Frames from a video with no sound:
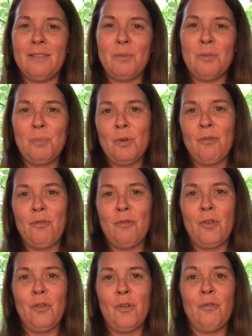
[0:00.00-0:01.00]
of the
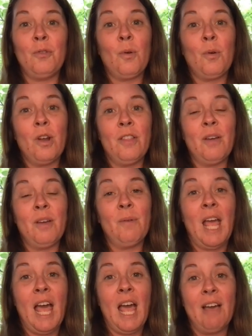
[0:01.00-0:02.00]
beautiful flora that we
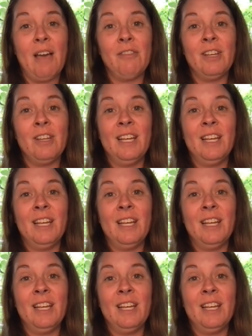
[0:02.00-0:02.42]
have